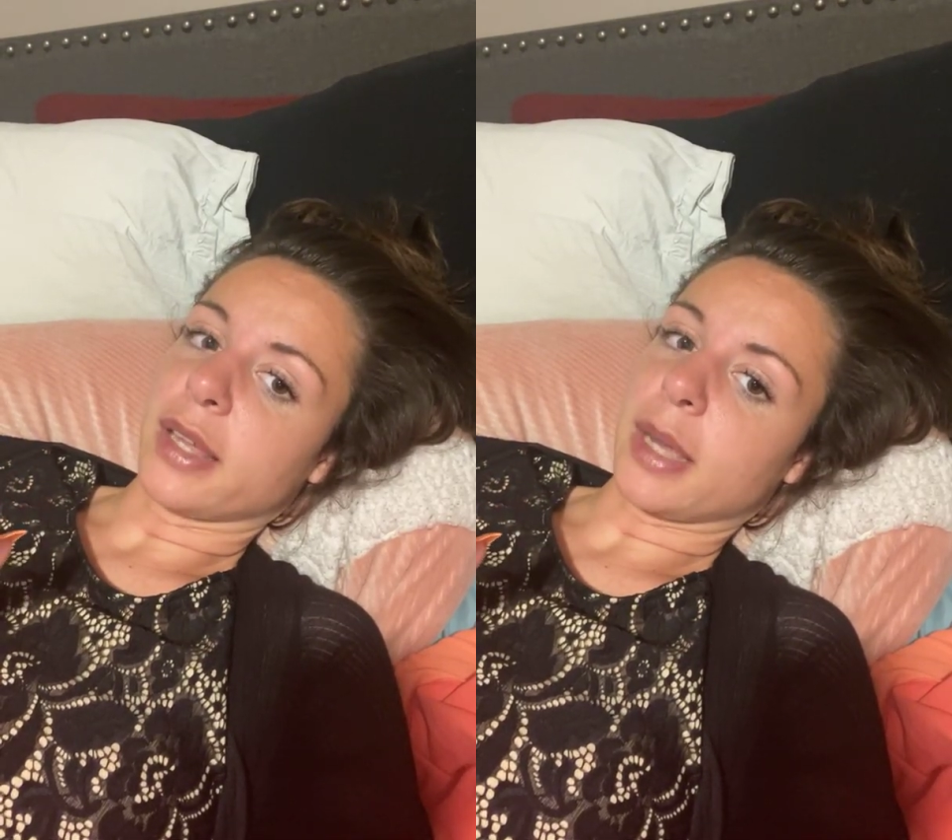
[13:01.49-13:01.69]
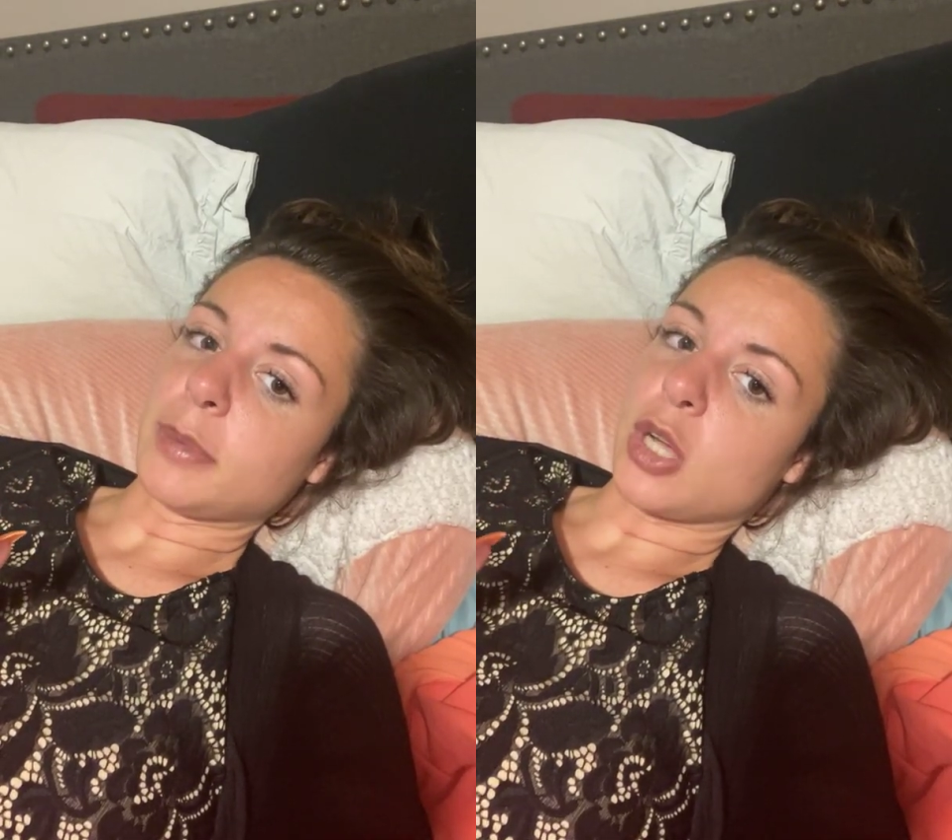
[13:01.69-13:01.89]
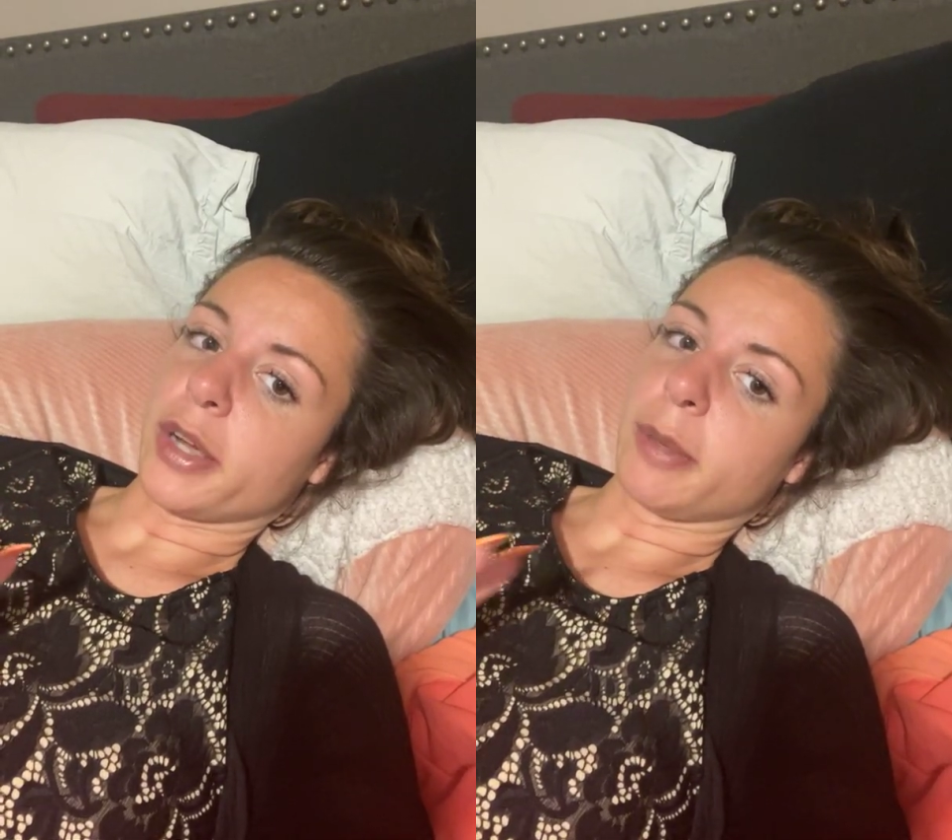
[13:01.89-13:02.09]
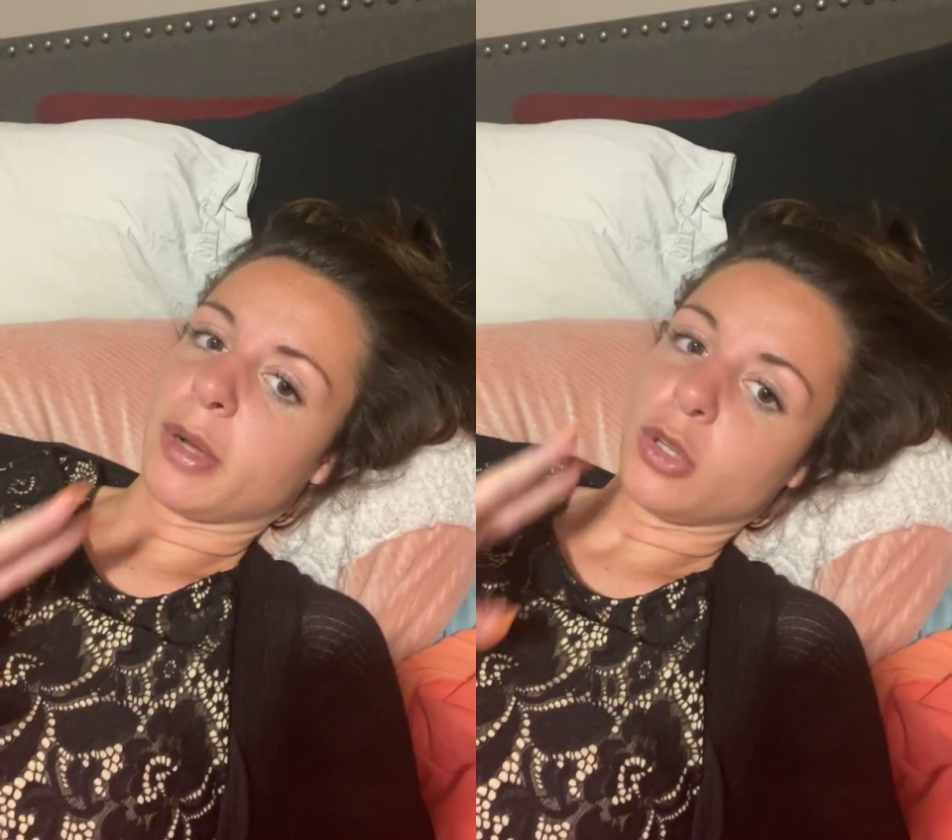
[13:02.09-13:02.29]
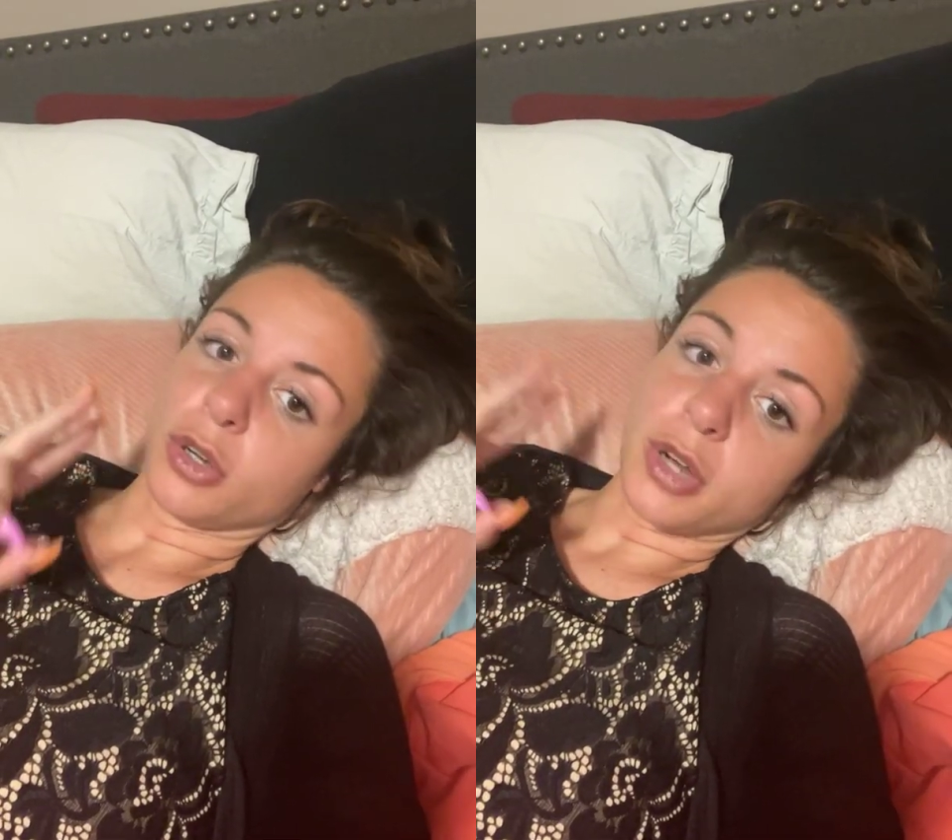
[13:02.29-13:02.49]
like I'm talking
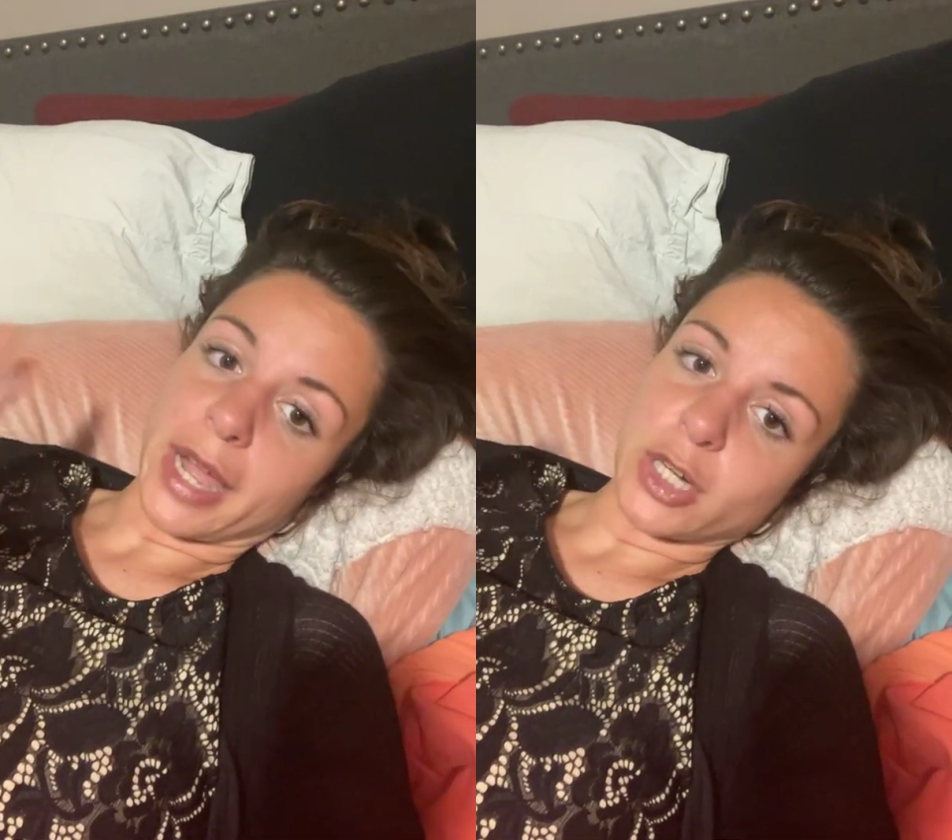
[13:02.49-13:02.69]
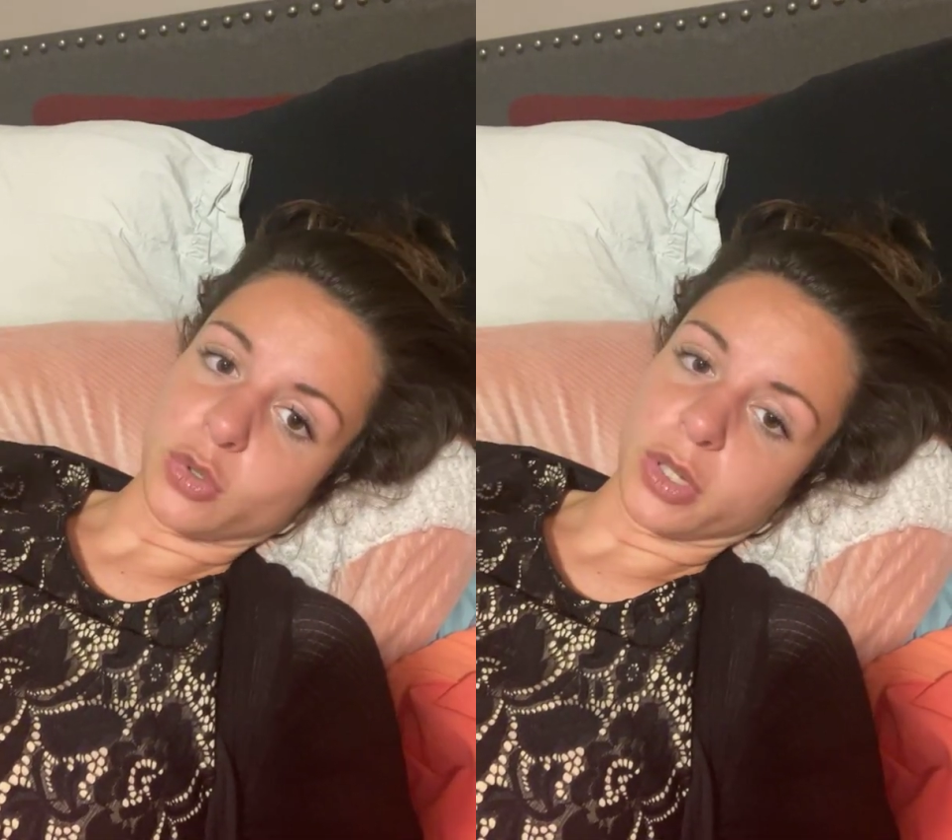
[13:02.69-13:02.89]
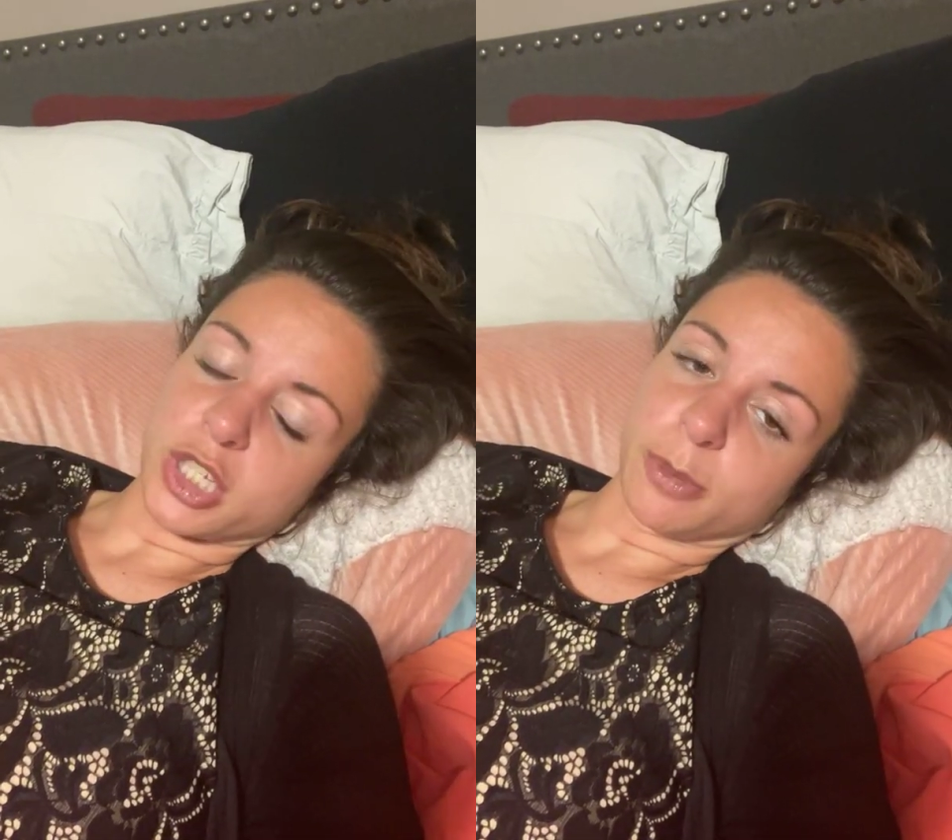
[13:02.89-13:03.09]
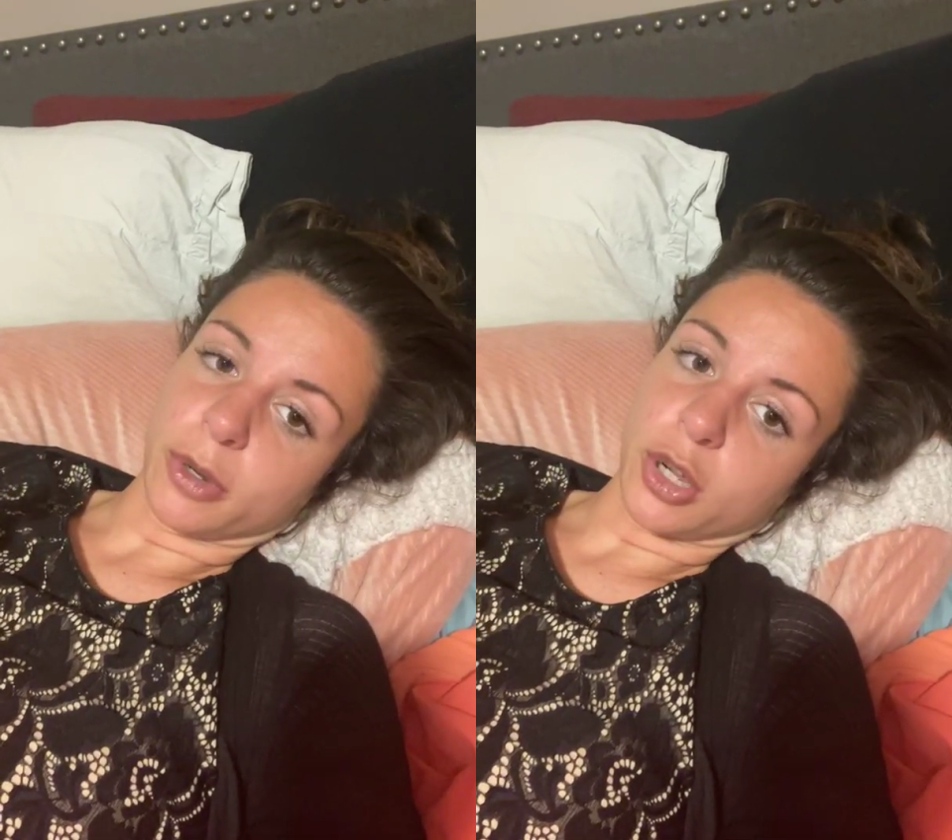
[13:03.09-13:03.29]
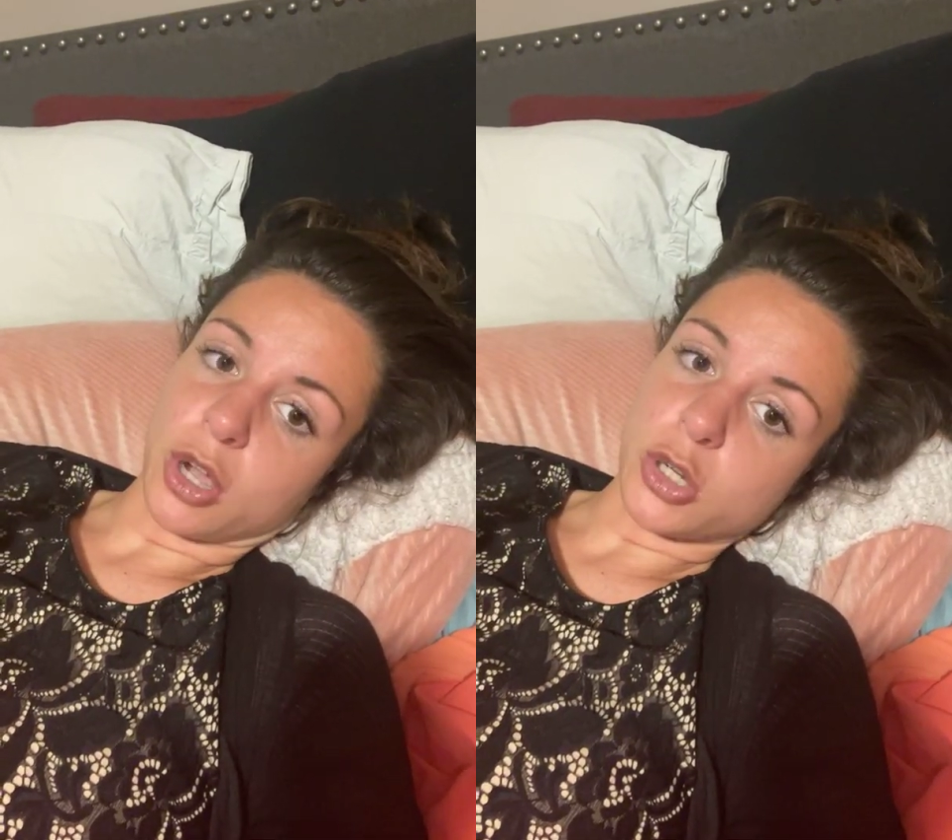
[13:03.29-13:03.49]
about, and you're naturally
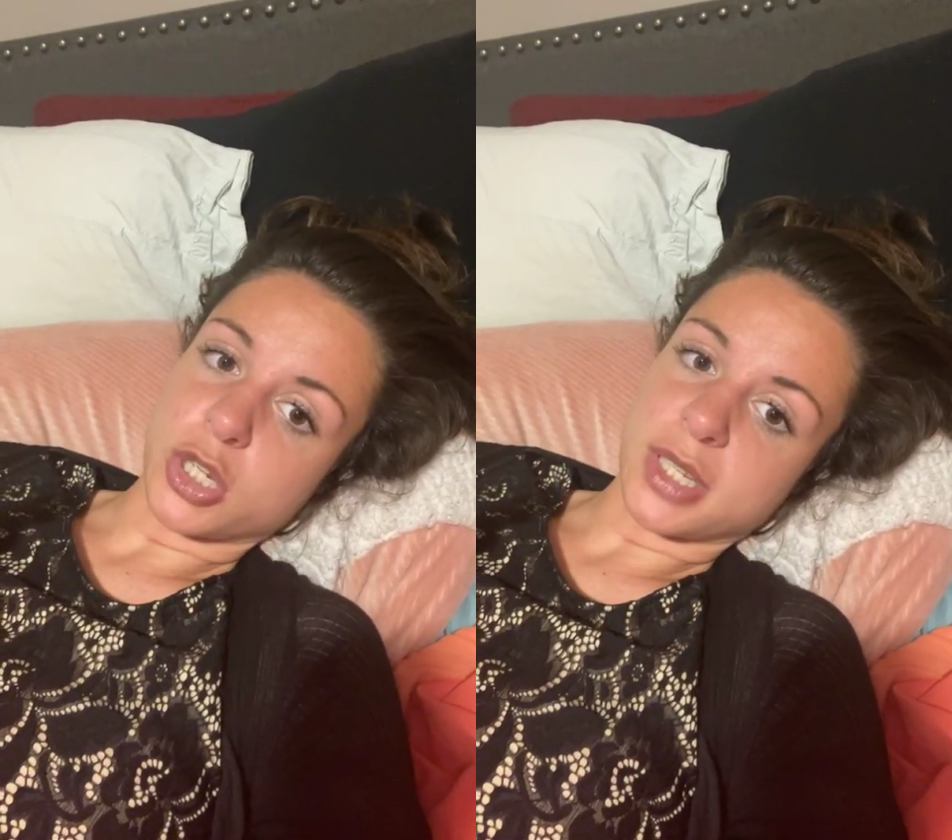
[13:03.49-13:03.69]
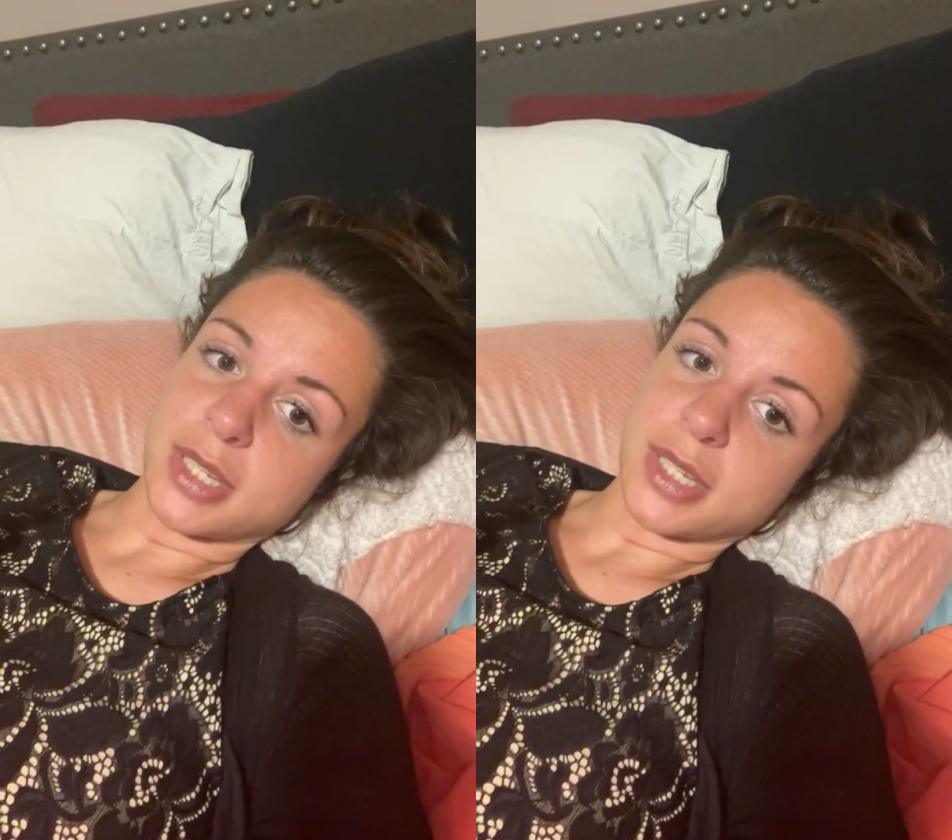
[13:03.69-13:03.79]
exploring consciousness